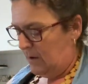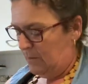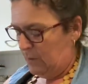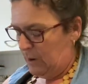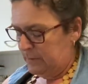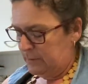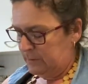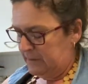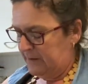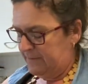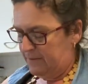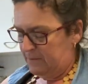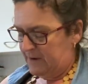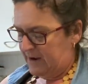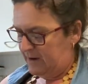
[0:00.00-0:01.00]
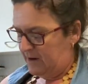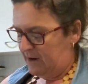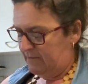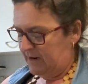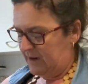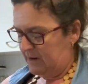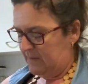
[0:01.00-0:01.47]
Probably for about, I
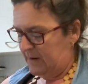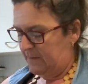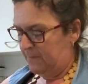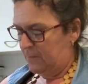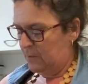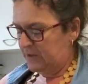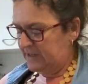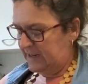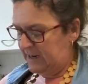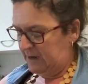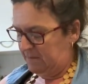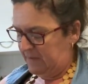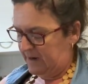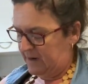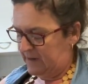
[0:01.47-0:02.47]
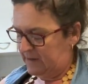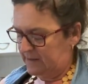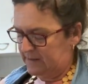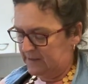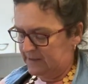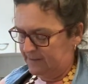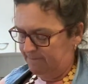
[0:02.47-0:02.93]
reckon, about 14
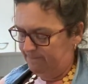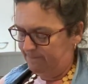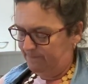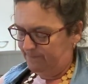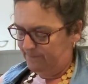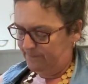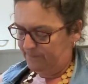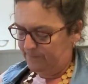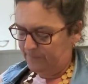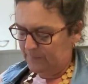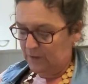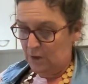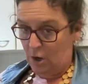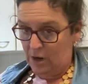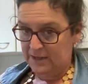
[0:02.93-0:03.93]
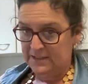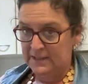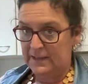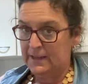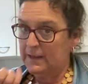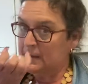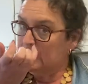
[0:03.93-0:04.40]
minutes,
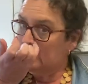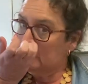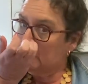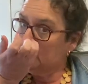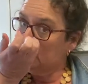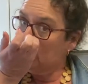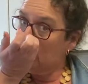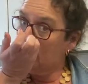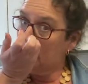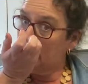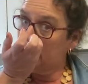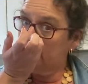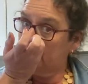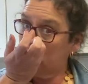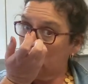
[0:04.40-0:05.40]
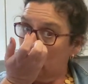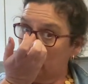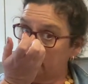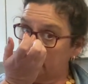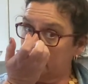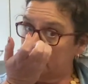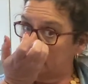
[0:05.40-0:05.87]
900
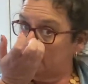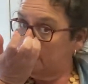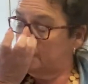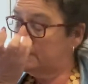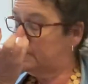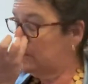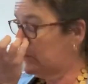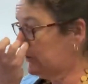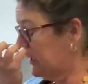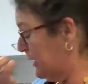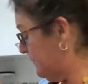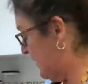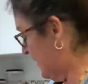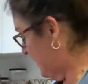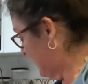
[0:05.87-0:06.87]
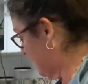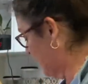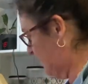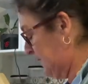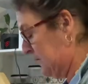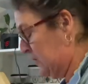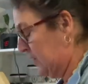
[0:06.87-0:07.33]
watts, 14 minutes. So
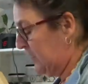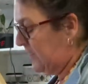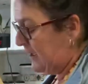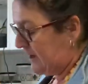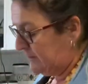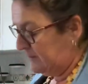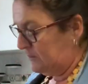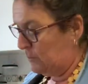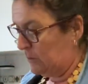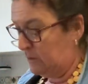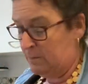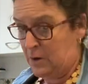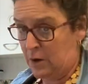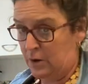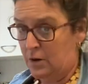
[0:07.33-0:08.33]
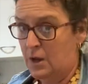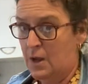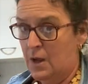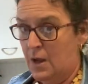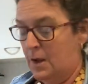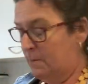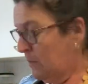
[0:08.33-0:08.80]
if you've got a 1,000 watt
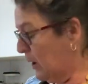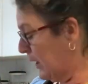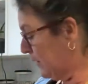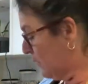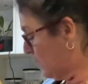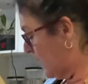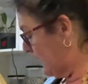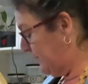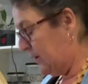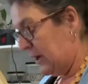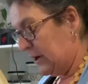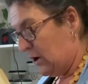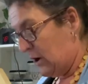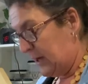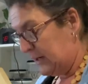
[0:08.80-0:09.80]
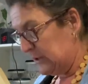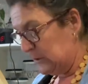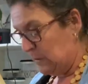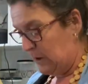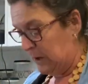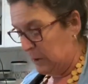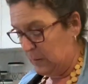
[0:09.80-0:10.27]
microwave like I
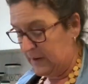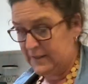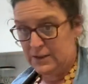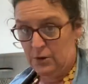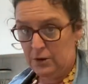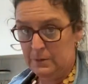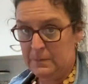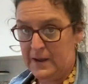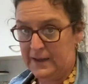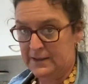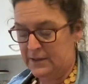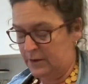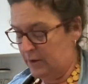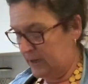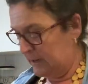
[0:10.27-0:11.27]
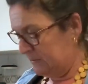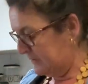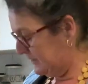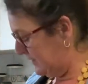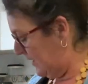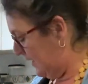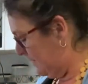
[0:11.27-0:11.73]
do, I always knock it back to
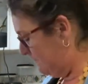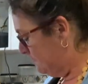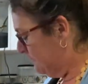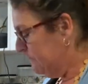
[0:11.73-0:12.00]
90%.